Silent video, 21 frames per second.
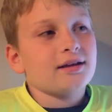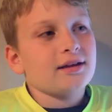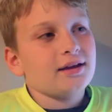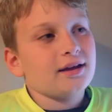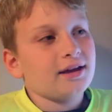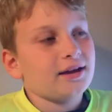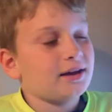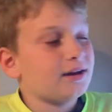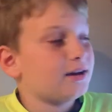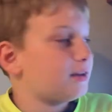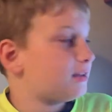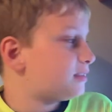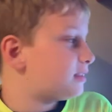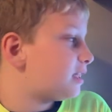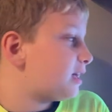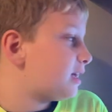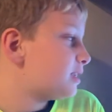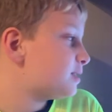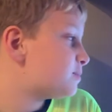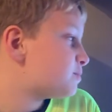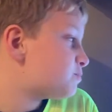And
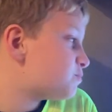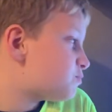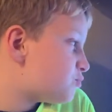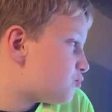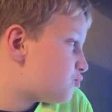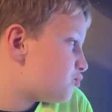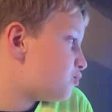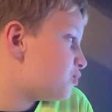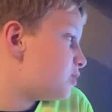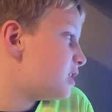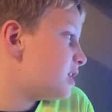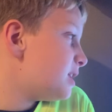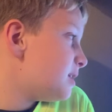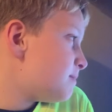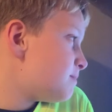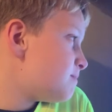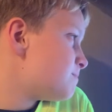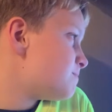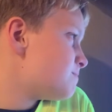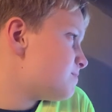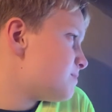that's pretty
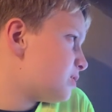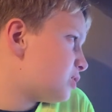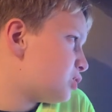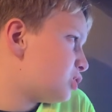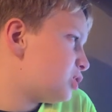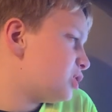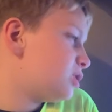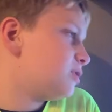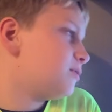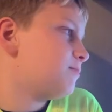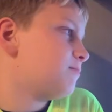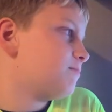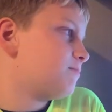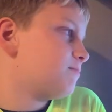much it.